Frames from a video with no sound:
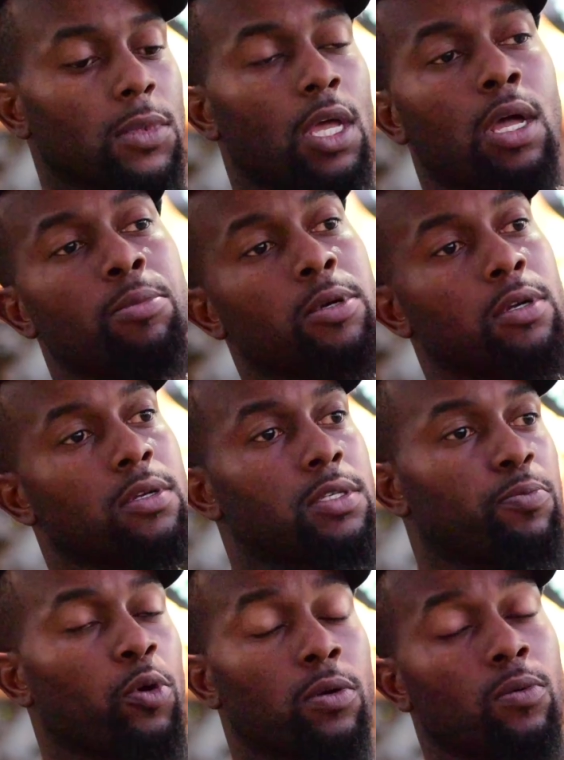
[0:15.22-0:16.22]
I'm a
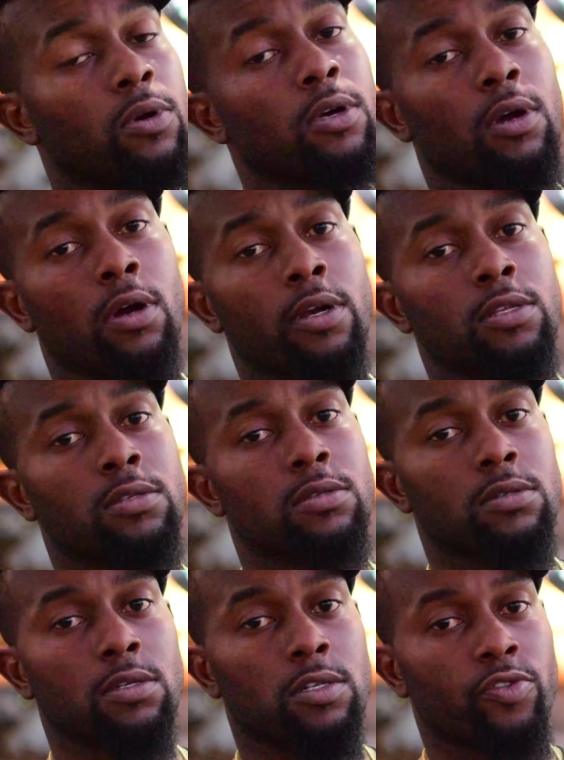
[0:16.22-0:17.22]
spoken word
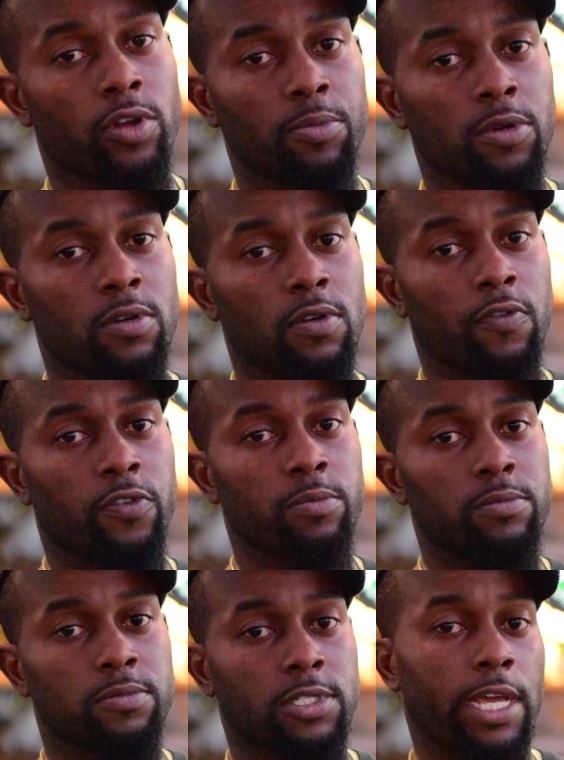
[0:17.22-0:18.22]
artist, a dreamer
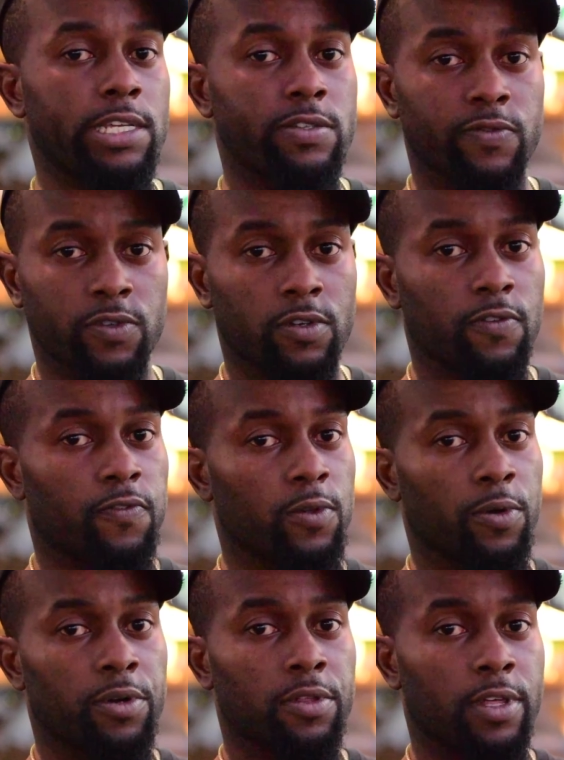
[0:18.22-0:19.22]
from Jacksonville,
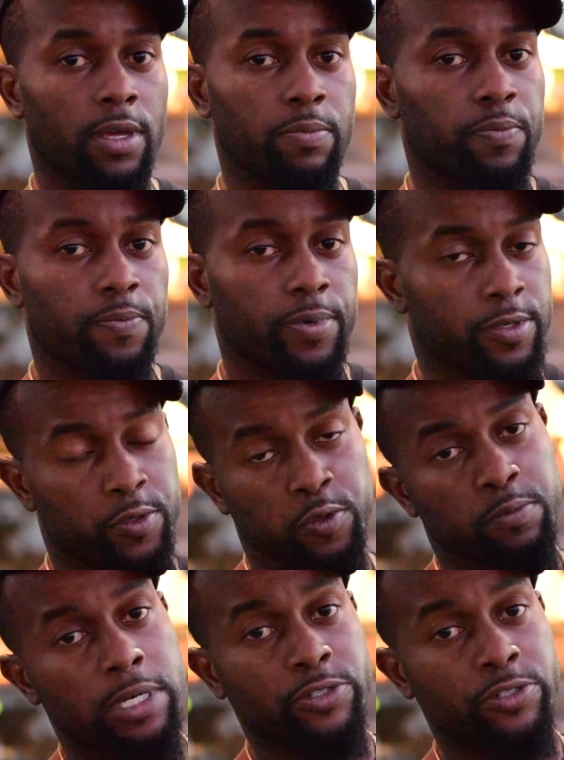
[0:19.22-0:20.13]
Florida, that pursued my